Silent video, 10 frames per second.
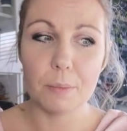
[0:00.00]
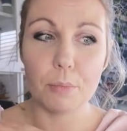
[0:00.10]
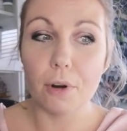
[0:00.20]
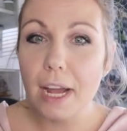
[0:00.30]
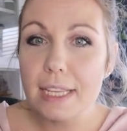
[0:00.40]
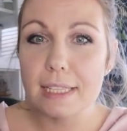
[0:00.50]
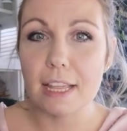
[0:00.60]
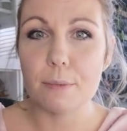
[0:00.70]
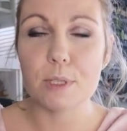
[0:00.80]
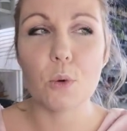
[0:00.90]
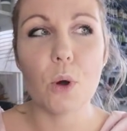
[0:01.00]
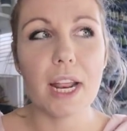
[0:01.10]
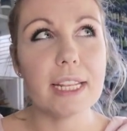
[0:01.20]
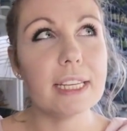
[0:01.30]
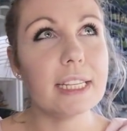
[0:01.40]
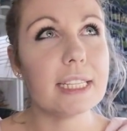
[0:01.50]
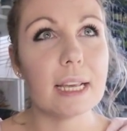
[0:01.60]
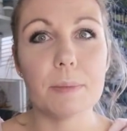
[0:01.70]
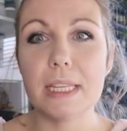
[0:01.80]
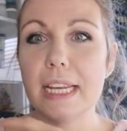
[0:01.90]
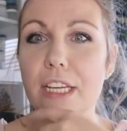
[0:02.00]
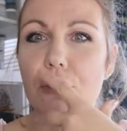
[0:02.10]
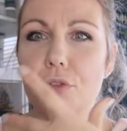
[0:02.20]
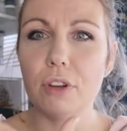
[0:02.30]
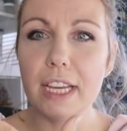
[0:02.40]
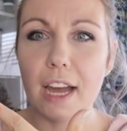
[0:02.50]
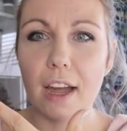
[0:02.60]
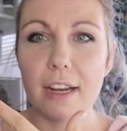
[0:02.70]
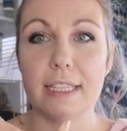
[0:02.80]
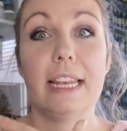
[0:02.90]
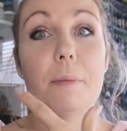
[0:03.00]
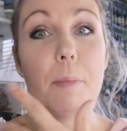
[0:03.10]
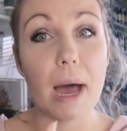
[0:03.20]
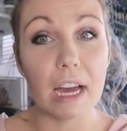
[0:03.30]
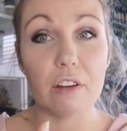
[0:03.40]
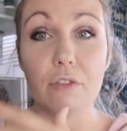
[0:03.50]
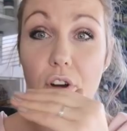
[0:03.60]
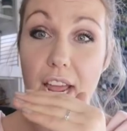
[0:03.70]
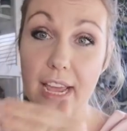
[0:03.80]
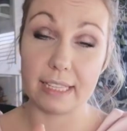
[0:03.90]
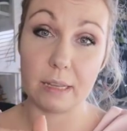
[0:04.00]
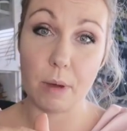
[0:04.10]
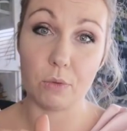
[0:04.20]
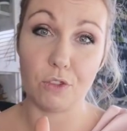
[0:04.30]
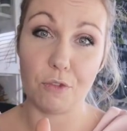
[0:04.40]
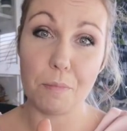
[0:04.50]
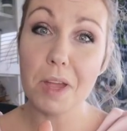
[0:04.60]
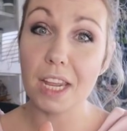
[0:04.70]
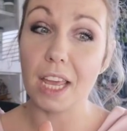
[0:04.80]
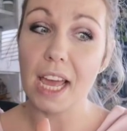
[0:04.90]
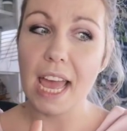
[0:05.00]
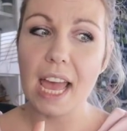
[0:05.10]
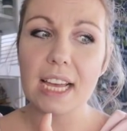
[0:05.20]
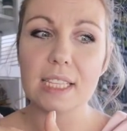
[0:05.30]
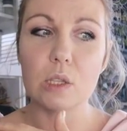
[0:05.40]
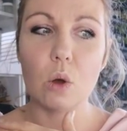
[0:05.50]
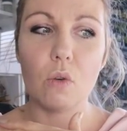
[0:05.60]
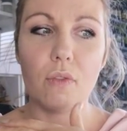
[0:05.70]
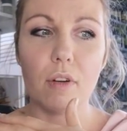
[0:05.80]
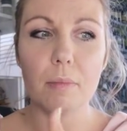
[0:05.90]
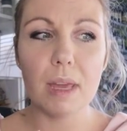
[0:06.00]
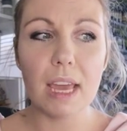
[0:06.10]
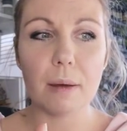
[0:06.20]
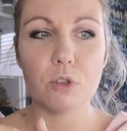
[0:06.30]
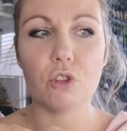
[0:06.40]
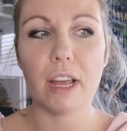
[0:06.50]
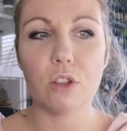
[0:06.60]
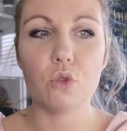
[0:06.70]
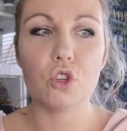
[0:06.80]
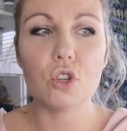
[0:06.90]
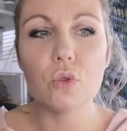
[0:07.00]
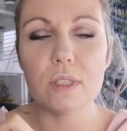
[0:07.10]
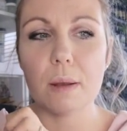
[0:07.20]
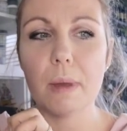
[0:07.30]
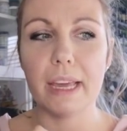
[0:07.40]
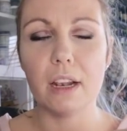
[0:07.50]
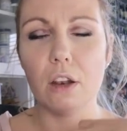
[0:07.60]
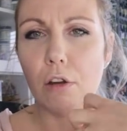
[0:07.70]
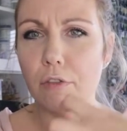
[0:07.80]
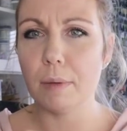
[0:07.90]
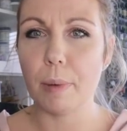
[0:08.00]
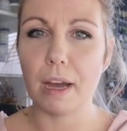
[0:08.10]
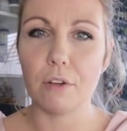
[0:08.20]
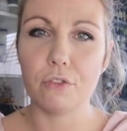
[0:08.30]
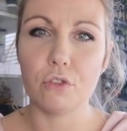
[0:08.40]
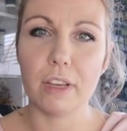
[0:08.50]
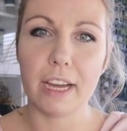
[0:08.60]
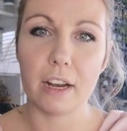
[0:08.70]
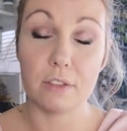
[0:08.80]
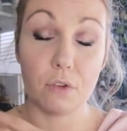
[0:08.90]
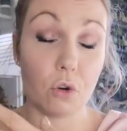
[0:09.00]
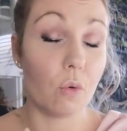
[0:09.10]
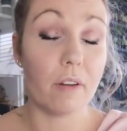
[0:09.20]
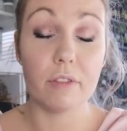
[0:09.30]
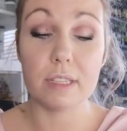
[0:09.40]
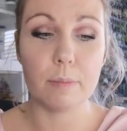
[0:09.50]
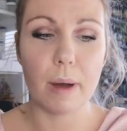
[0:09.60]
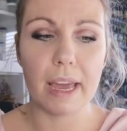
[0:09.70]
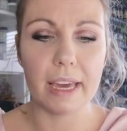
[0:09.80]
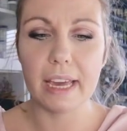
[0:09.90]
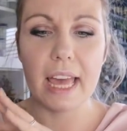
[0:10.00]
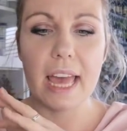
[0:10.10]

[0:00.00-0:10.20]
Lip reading: price them. So what I did is I'm selling 3 cards in a pack for X amount of money. So for me, I'm trying to choose and make a lovely pack of 3 cards for whoever is buying